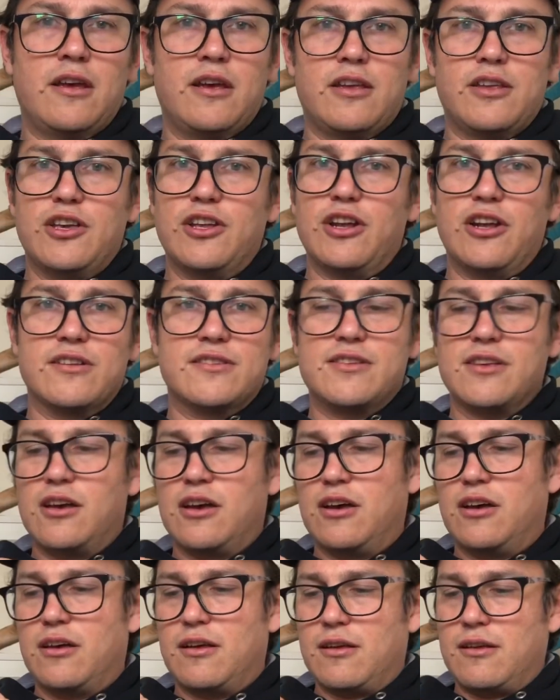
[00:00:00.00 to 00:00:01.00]
You know,
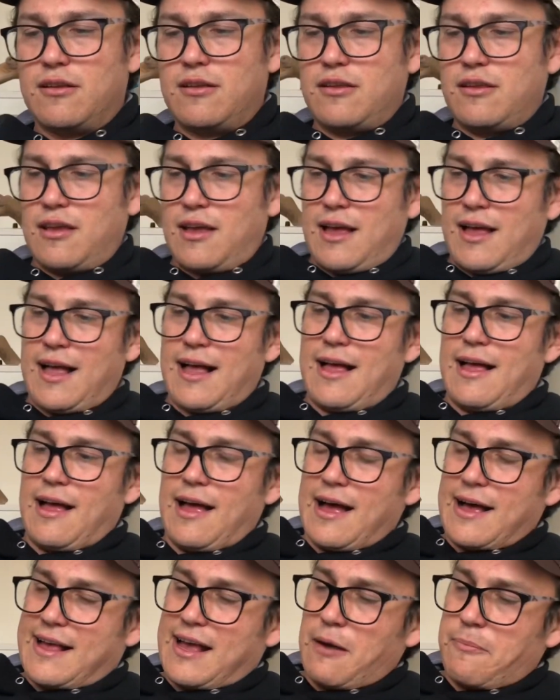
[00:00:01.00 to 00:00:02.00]
so I
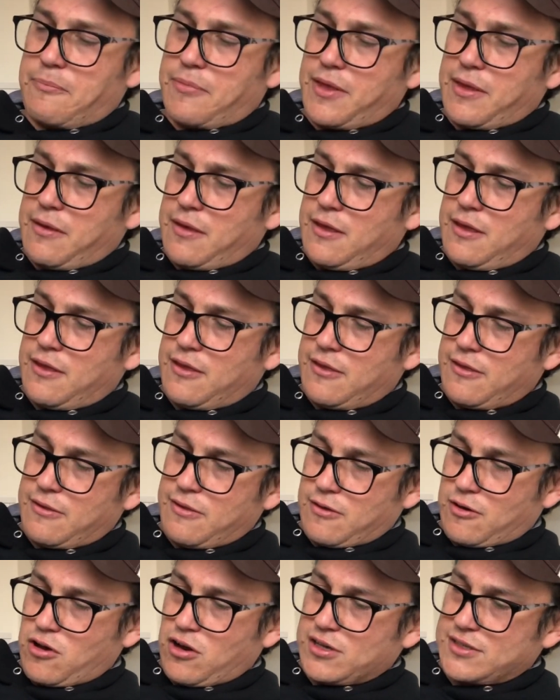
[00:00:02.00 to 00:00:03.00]
cup the
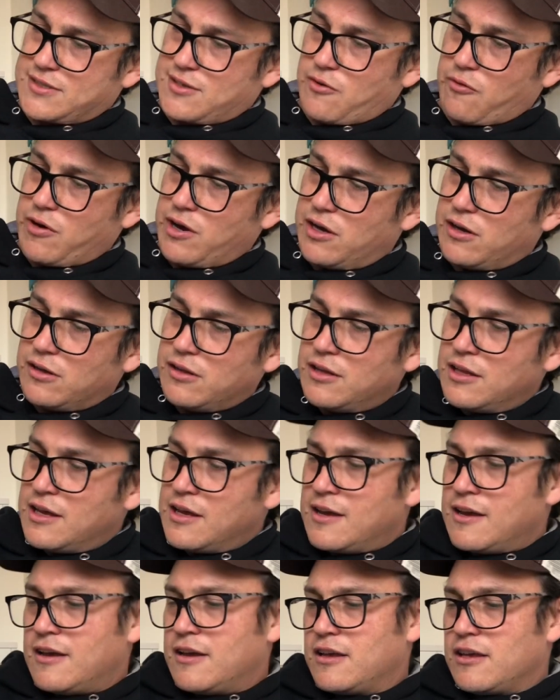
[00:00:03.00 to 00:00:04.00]
casting reel.
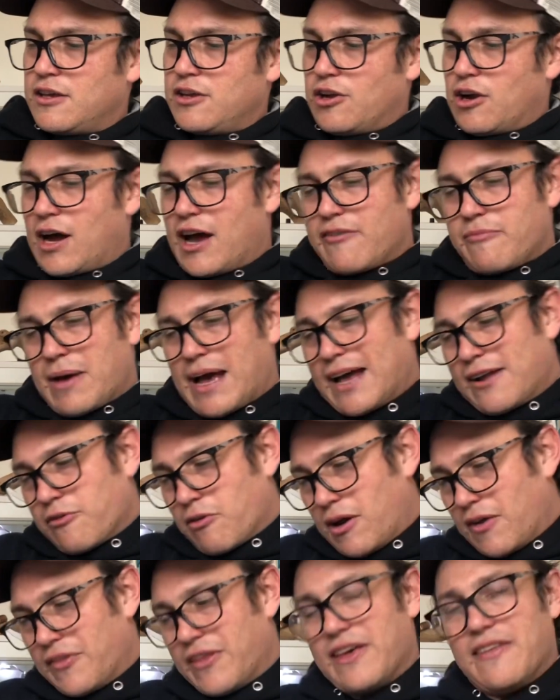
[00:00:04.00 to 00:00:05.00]
You know, I have my hand
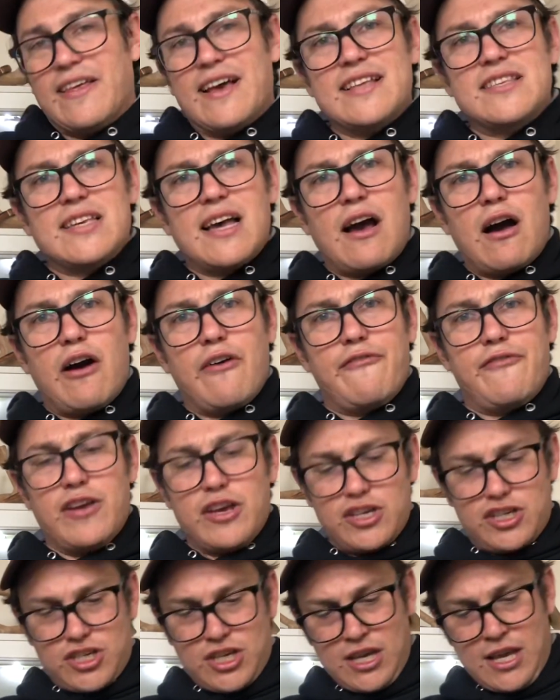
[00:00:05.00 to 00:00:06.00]
around there. That's how I
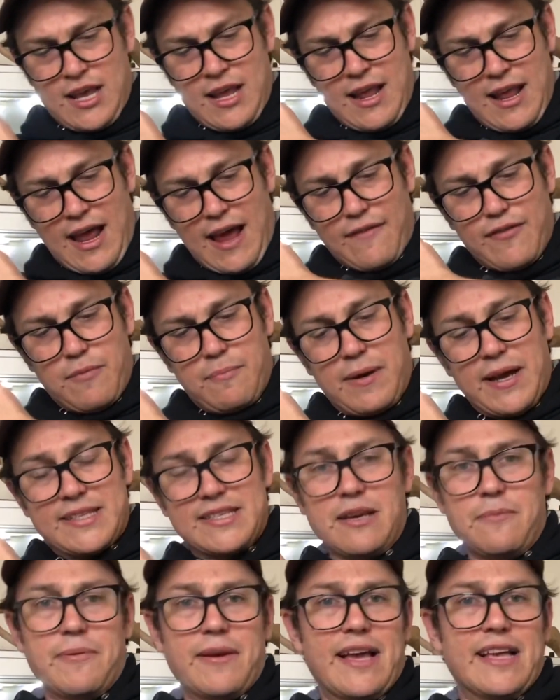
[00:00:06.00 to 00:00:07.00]
fish. I have the butts
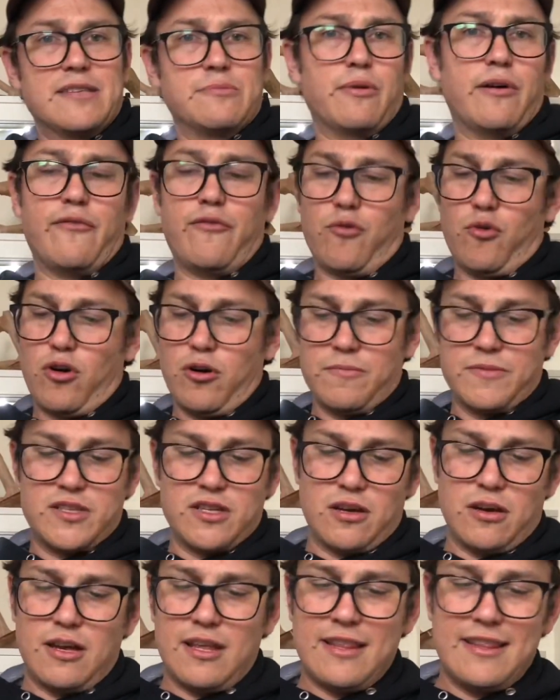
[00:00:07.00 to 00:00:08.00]
up against my forearm.
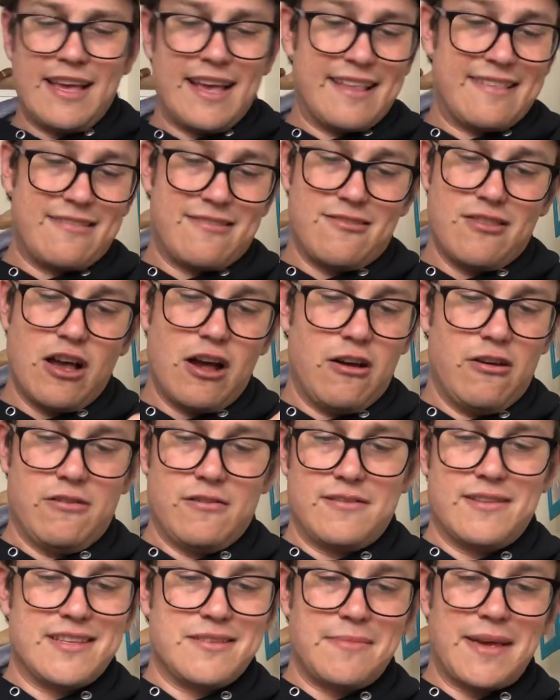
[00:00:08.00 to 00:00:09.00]
So it
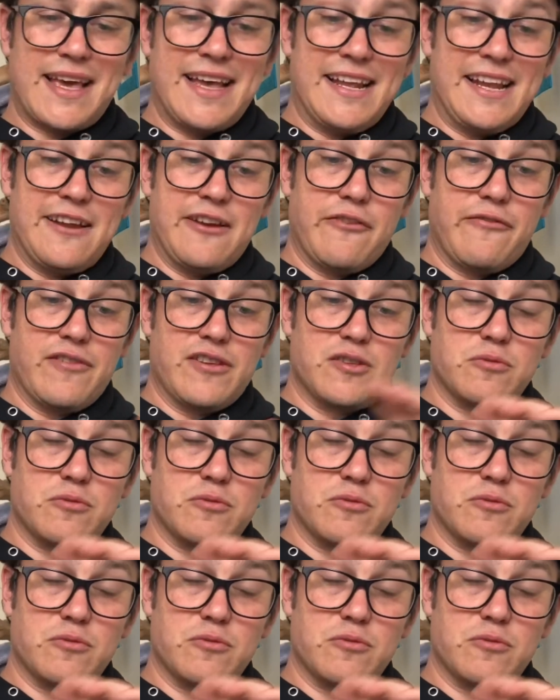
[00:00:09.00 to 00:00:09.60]
doesn't make any difference.